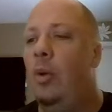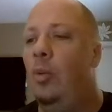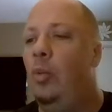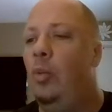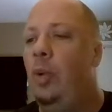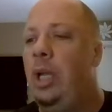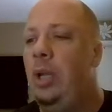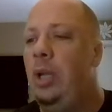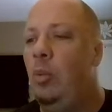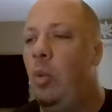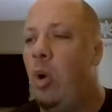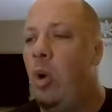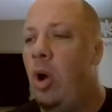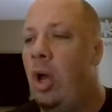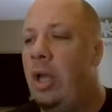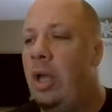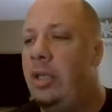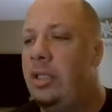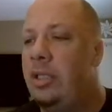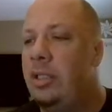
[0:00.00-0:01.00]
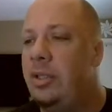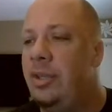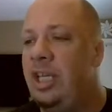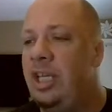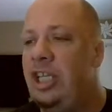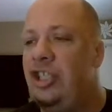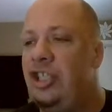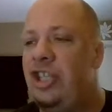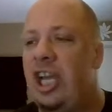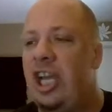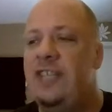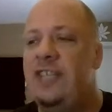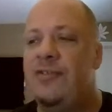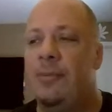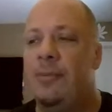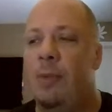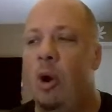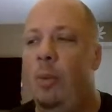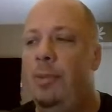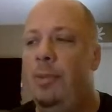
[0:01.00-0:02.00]
We want the change
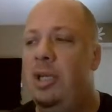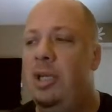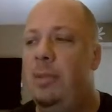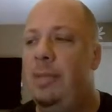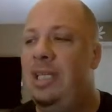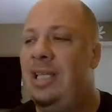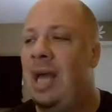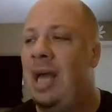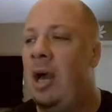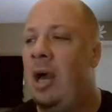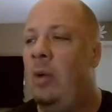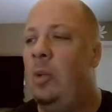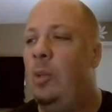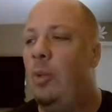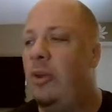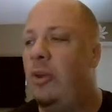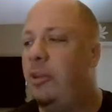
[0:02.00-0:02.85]
from open to be down. We want the